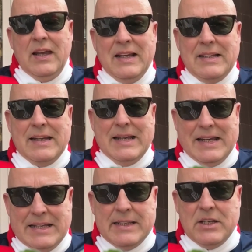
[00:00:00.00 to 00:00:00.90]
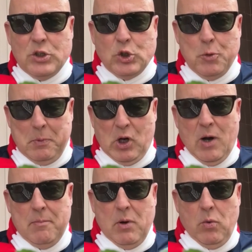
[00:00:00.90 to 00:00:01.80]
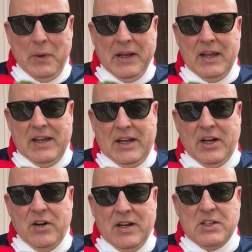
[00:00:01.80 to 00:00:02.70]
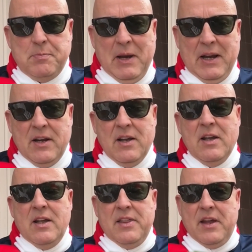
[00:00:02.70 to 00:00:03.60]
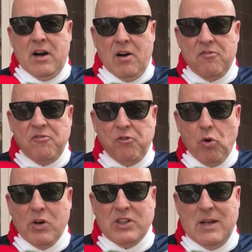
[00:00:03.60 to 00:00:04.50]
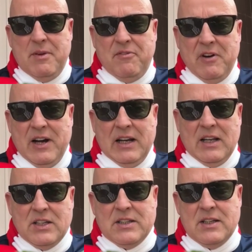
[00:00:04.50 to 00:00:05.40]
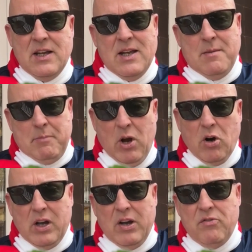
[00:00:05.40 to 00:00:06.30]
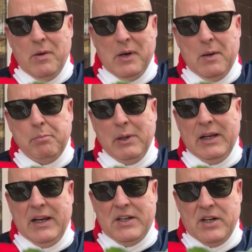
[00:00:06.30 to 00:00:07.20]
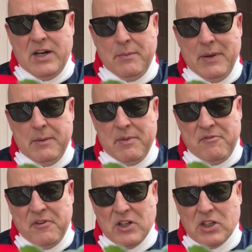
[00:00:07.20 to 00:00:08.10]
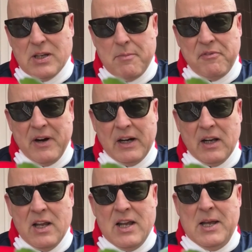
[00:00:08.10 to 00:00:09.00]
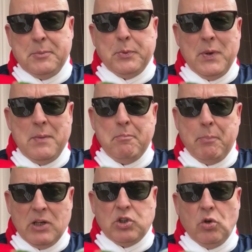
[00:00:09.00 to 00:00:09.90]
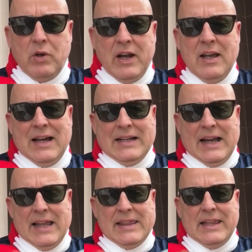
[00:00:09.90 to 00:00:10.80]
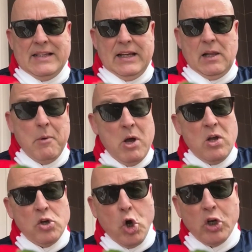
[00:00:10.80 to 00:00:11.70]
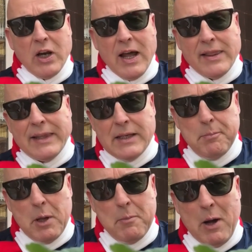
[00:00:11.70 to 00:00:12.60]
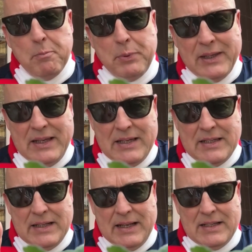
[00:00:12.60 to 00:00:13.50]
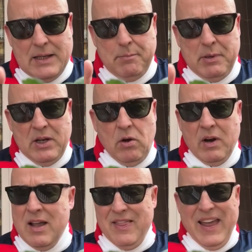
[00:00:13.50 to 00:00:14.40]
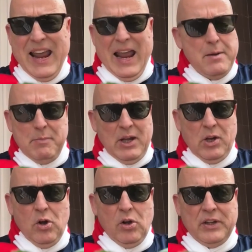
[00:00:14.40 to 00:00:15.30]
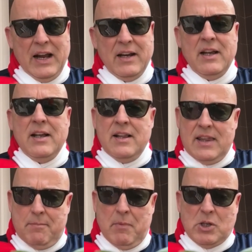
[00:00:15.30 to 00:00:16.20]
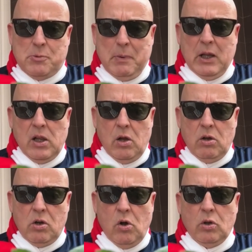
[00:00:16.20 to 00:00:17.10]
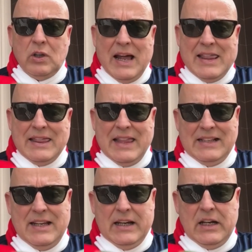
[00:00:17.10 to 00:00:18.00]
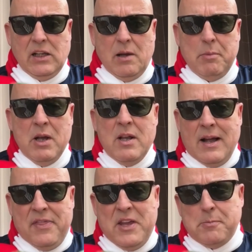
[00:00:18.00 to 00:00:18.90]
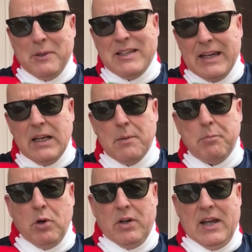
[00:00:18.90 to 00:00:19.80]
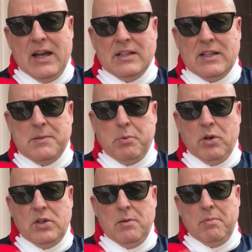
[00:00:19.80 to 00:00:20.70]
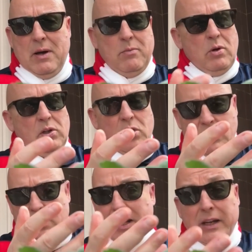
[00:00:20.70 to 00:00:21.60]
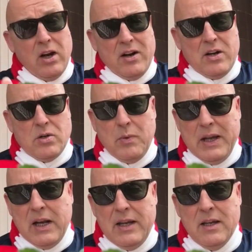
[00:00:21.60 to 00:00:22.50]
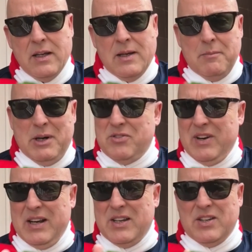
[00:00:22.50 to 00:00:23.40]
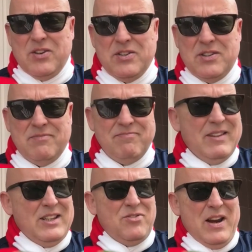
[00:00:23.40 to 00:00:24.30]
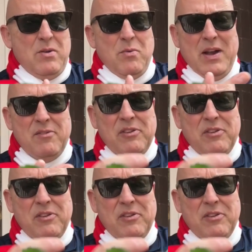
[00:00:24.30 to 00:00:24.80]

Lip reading: It is Supercup week here in Spain. There are 4 semi-finalists. Mallorca and Real Madrid play later in the week. The first semi-final is between Barcelona and Athletic Club. Not Athletic Bilbao, please let it be known. They hate being called that. They must be called Athletic Club. And this particular broadcast is brought to you by what looks like Gardeners Weekly, but it's really just because it's red and white